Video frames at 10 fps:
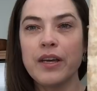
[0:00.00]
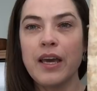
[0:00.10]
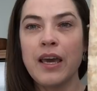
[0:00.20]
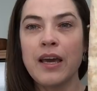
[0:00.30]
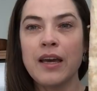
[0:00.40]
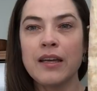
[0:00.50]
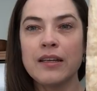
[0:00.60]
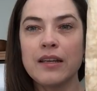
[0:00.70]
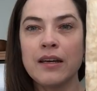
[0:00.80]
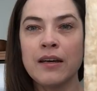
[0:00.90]

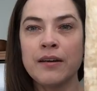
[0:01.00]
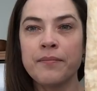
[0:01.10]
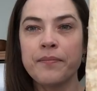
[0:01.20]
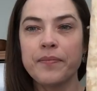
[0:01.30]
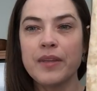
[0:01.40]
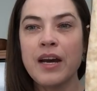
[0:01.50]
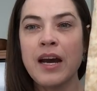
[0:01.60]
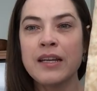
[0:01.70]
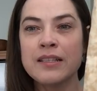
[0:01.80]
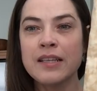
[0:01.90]
and
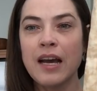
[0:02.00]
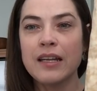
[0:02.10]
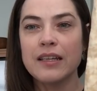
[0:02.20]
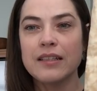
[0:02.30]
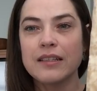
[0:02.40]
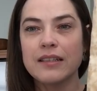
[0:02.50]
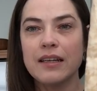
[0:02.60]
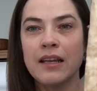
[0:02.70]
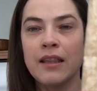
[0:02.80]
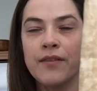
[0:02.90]
I decided
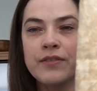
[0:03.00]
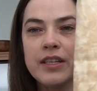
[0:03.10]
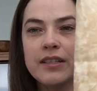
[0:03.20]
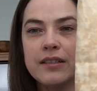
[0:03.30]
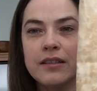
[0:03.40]
I loved it.